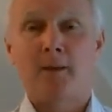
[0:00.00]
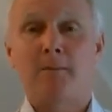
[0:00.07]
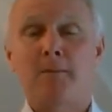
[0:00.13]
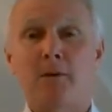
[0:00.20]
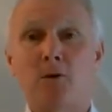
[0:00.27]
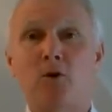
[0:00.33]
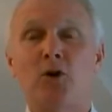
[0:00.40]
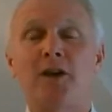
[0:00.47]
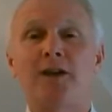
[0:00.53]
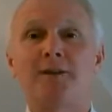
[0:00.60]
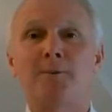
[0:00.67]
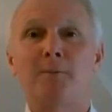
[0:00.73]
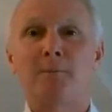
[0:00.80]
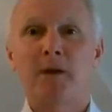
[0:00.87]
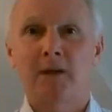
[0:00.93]
the
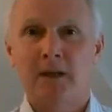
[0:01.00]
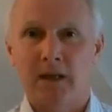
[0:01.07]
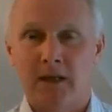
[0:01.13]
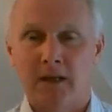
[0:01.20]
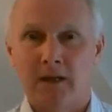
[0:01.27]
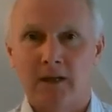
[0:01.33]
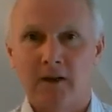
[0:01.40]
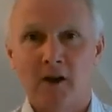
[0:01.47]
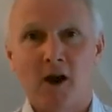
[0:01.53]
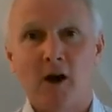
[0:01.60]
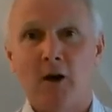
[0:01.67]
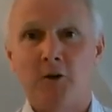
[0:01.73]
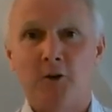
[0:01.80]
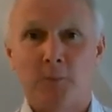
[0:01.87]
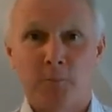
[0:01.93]
mortgage money
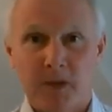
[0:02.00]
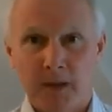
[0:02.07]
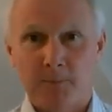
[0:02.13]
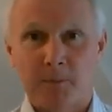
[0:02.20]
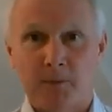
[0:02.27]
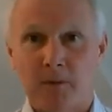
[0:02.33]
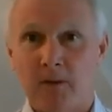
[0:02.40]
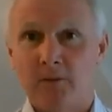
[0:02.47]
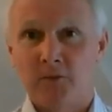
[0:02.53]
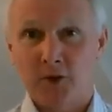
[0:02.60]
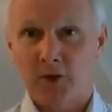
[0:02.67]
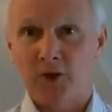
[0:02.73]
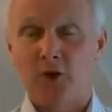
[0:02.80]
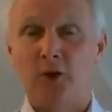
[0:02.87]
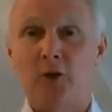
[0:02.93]
are the people
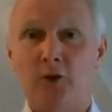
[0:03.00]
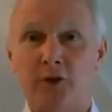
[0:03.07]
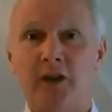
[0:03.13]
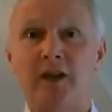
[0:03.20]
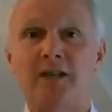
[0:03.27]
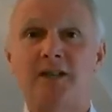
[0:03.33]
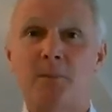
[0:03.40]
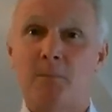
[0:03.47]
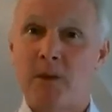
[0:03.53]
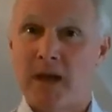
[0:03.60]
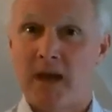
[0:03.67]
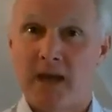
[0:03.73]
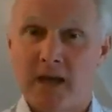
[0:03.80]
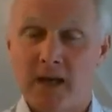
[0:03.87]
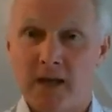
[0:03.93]
that you're looking to
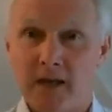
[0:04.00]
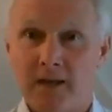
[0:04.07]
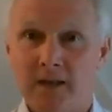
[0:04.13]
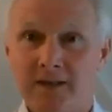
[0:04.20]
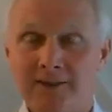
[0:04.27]
pay.